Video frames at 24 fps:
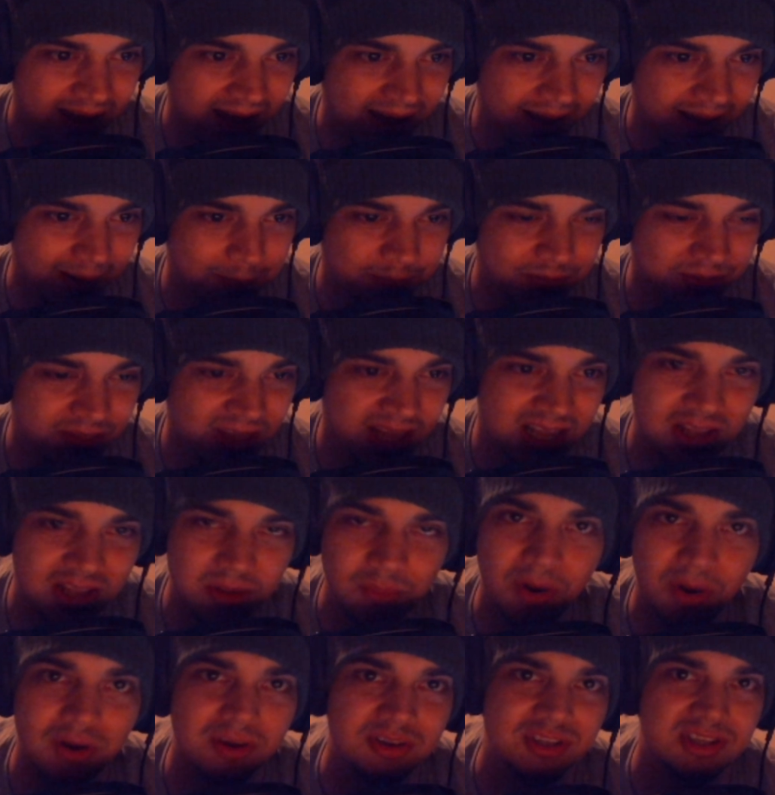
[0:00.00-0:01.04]
Uh, thank
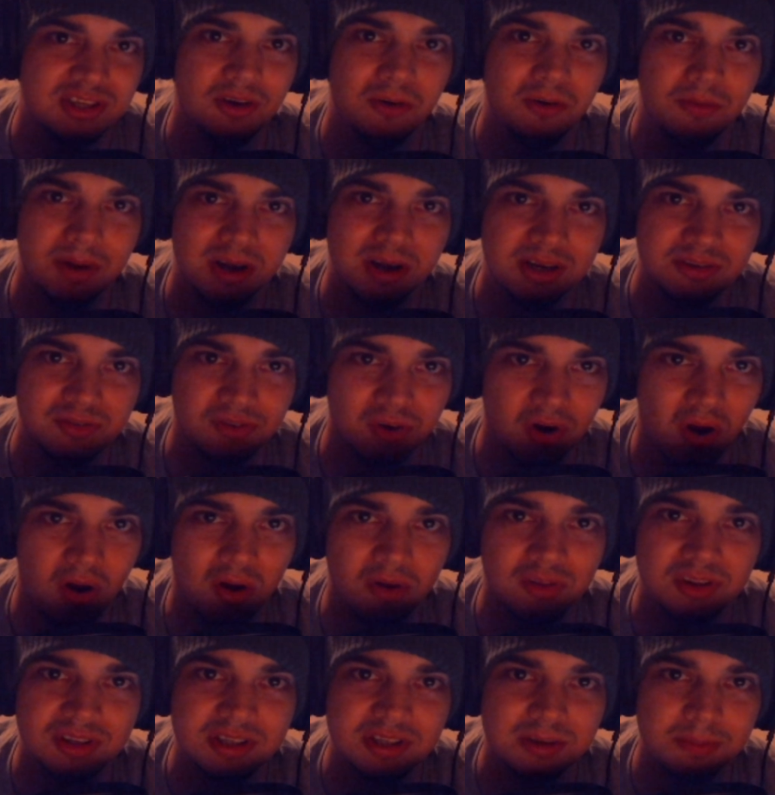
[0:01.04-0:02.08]
you all so much for
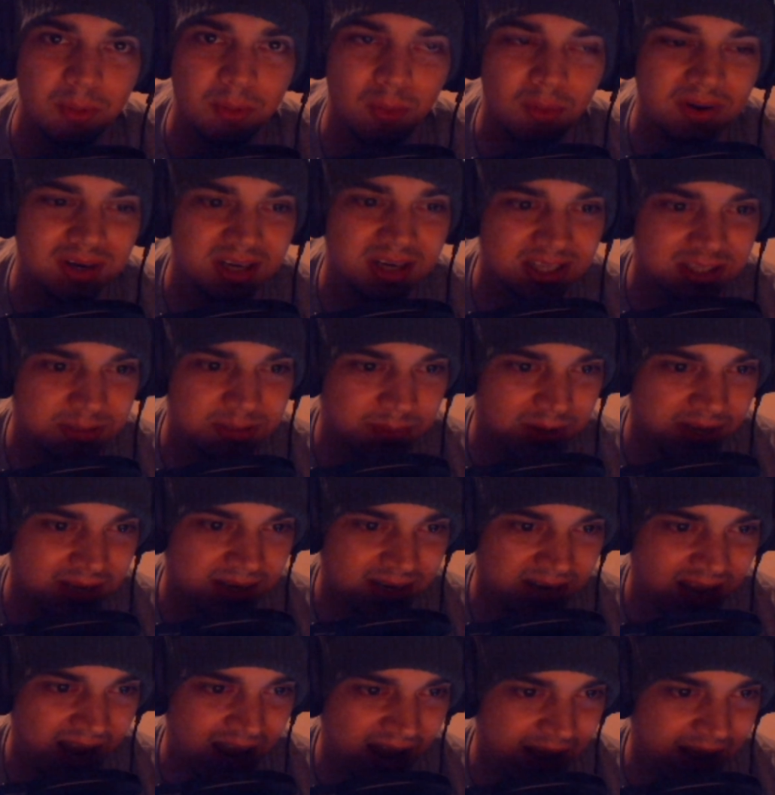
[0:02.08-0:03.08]
all the support. It's been